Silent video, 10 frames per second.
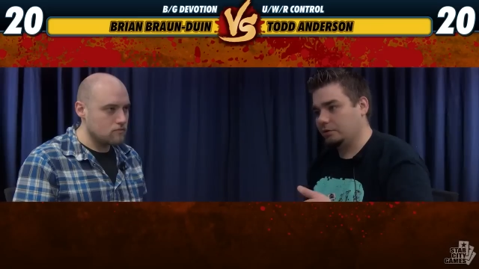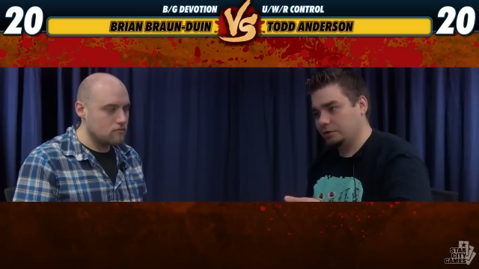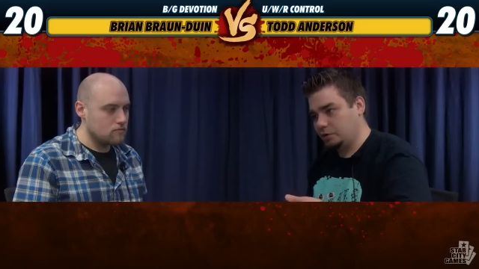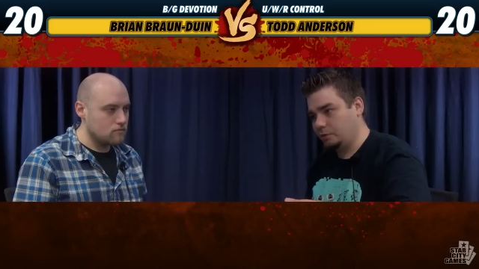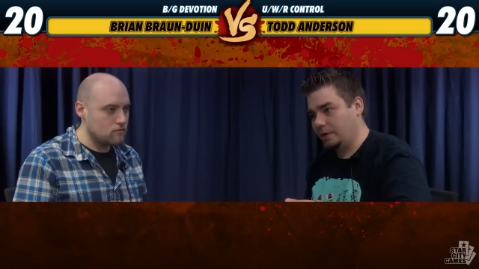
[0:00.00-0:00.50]
Speaker 1: the
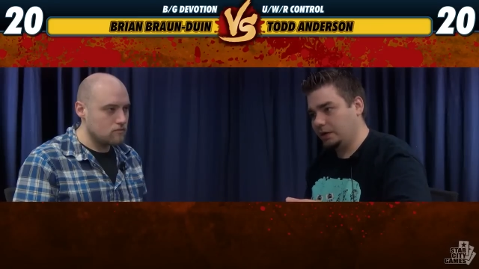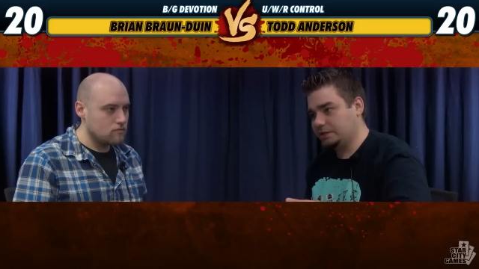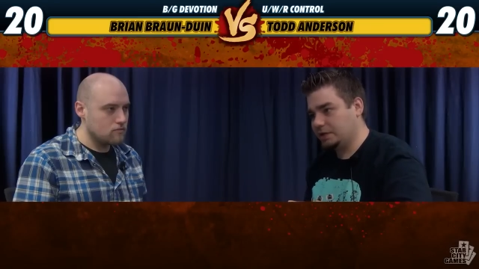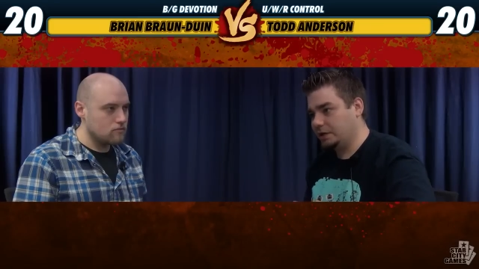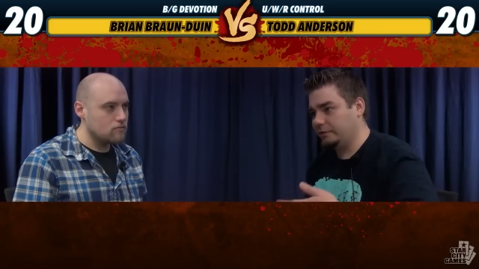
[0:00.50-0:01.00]
two mana
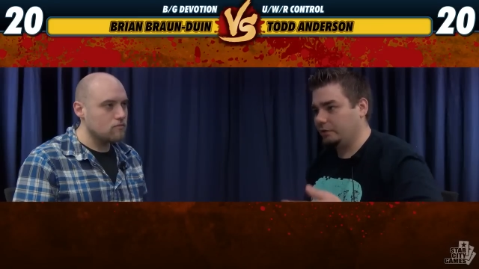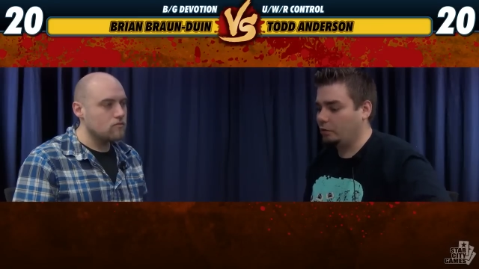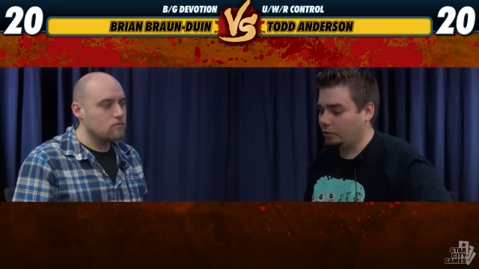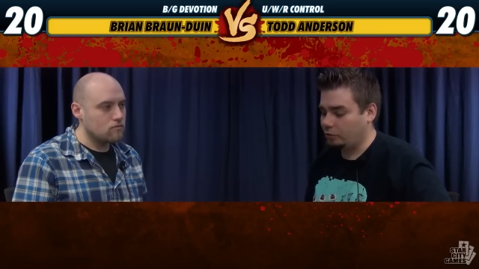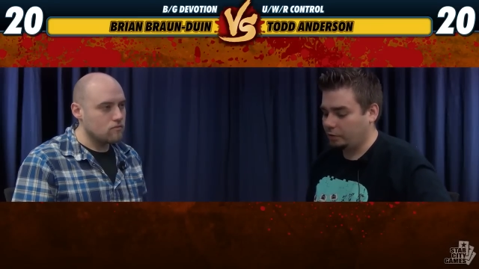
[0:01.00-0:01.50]
side of it
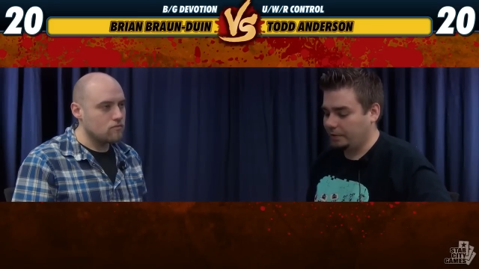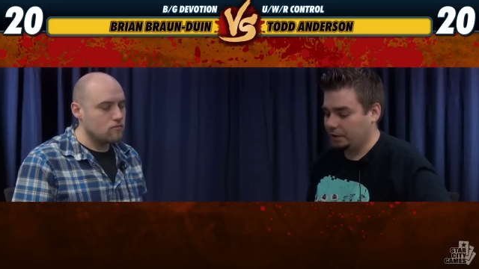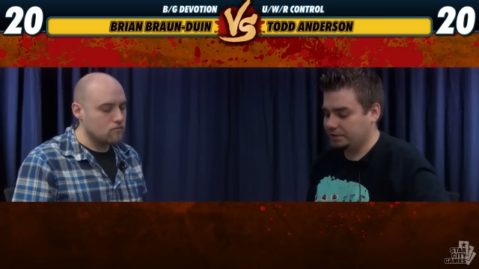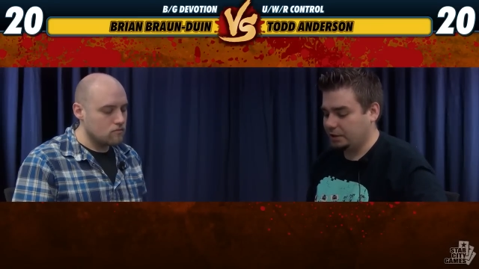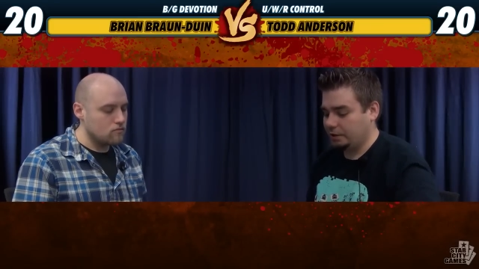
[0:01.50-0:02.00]
or the one
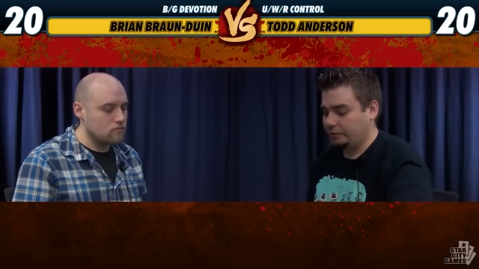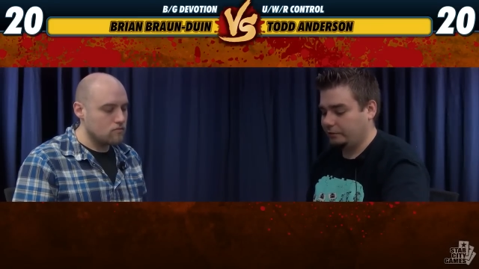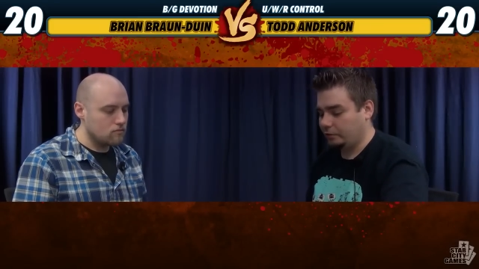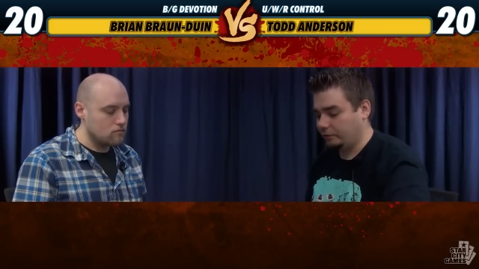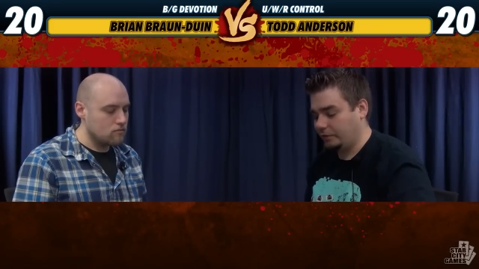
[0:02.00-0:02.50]
mana side of it
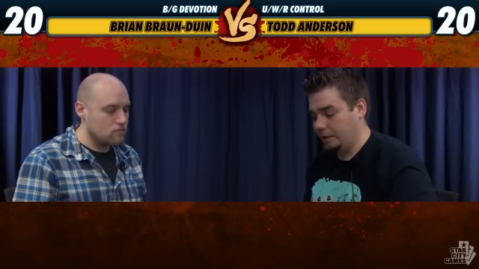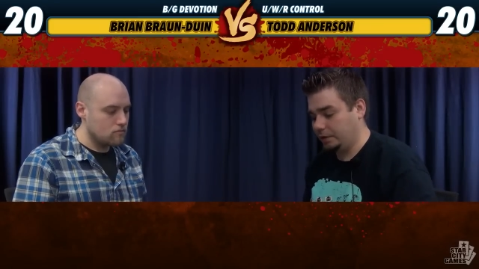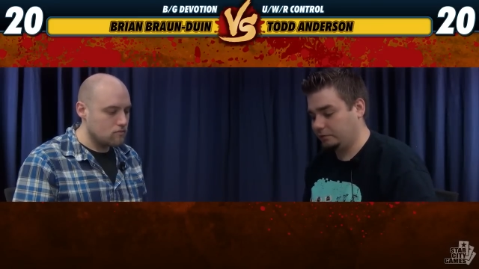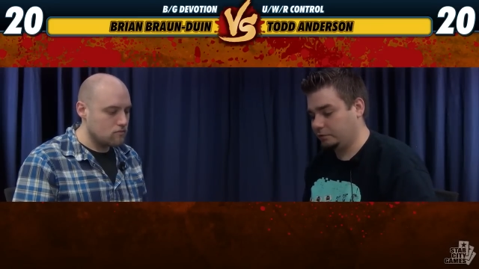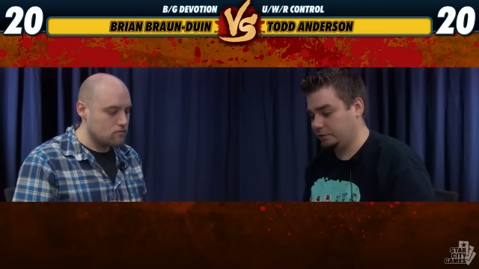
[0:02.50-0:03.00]
for the
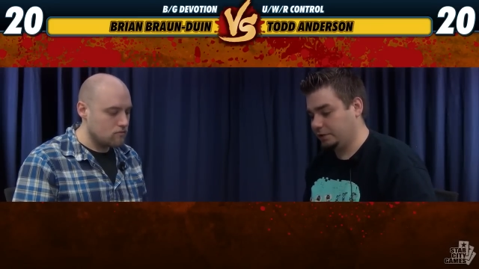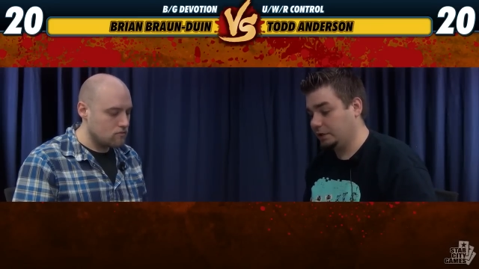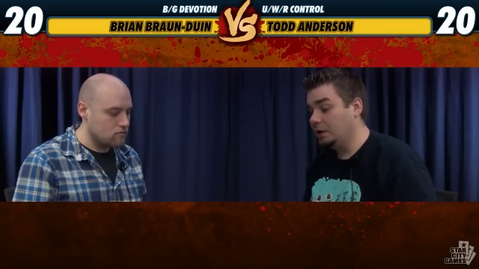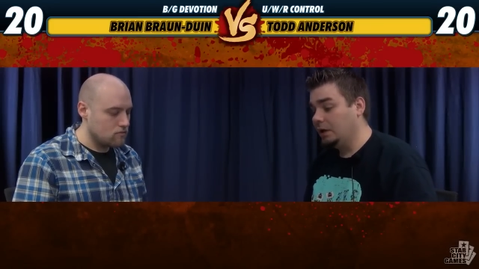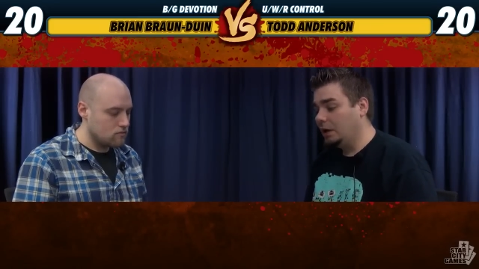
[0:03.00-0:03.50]
Firemind's Foresight.
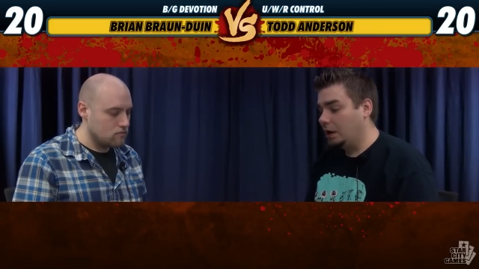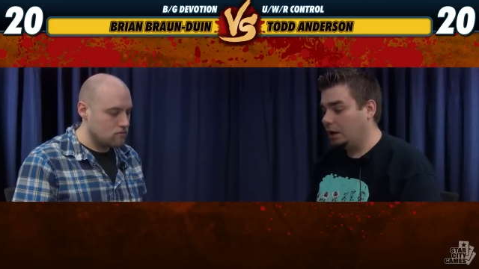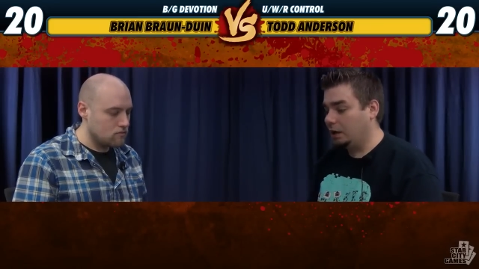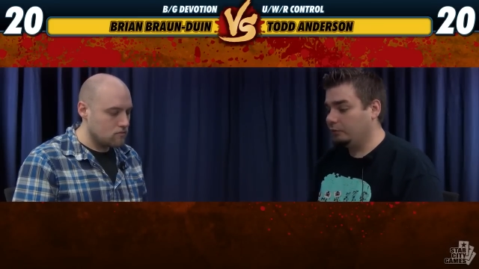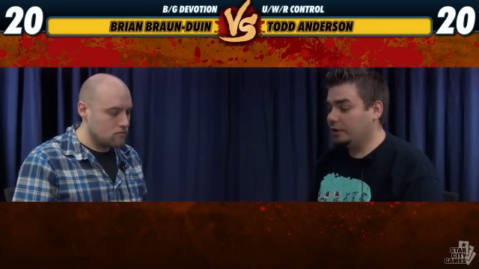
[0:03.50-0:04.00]

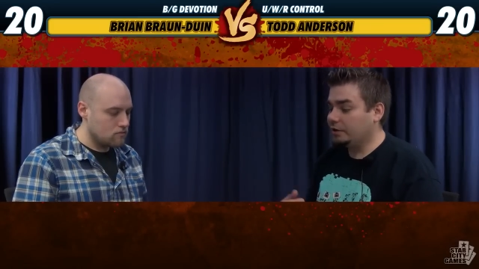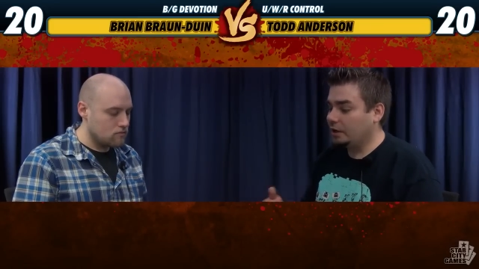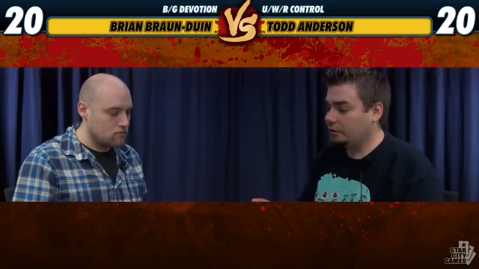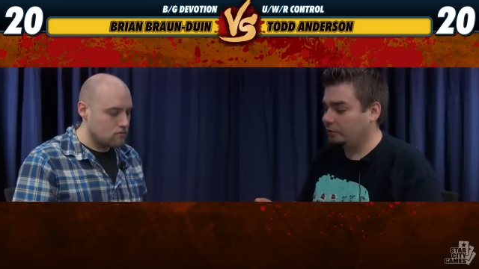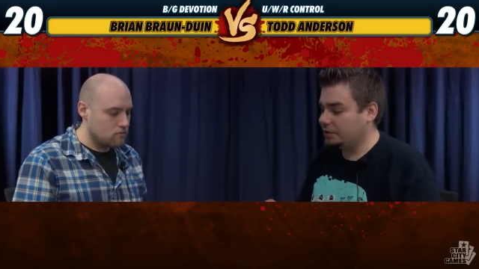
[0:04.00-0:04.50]
Uh, rounding
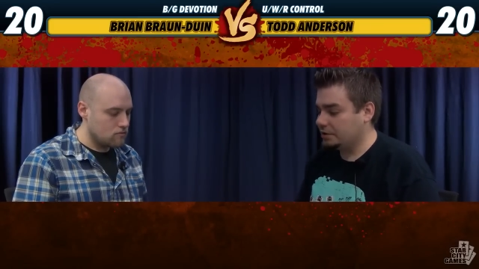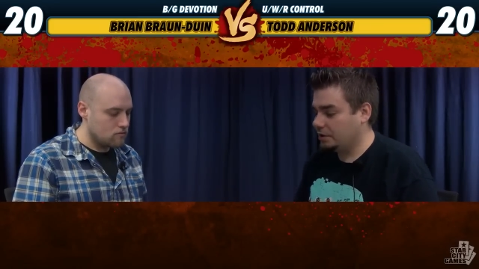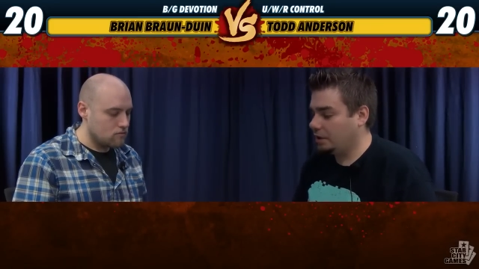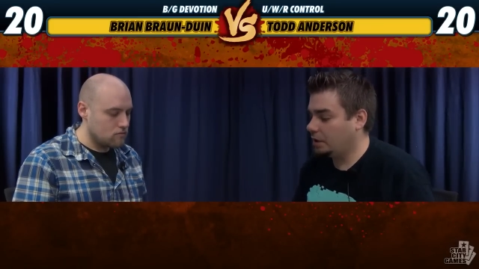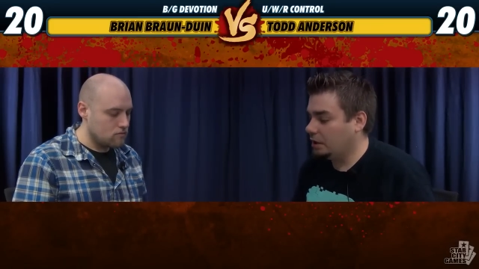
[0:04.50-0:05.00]
out the rest of the deck,